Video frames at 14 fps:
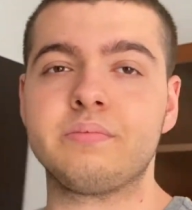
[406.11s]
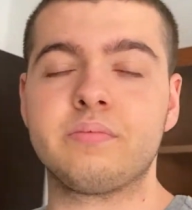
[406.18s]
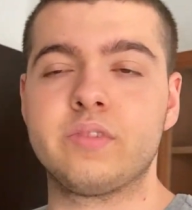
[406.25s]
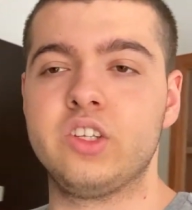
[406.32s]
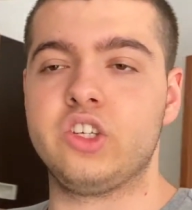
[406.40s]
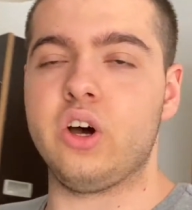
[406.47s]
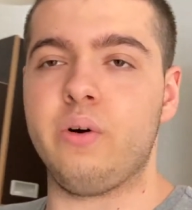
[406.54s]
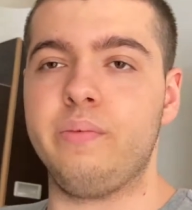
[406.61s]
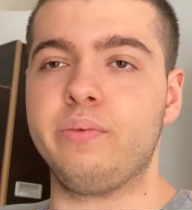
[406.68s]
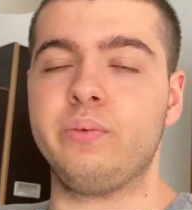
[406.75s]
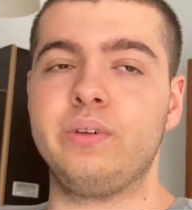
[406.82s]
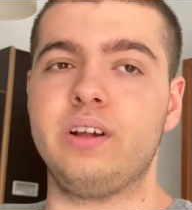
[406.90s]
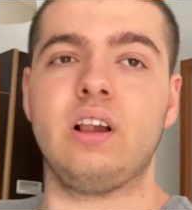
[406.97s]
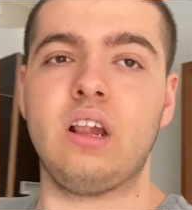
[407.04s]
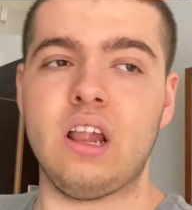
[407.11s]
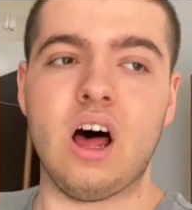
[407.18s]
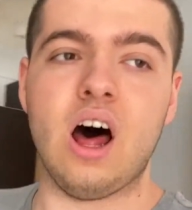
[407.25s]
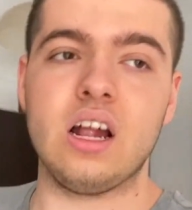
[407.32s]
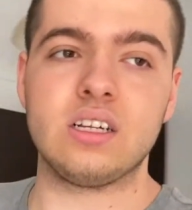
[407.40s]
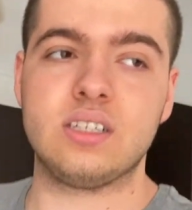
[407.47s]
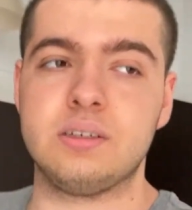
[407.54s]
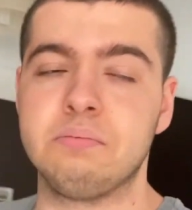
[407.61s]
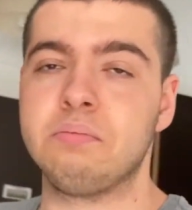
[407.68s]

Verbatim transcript: So we did a lot.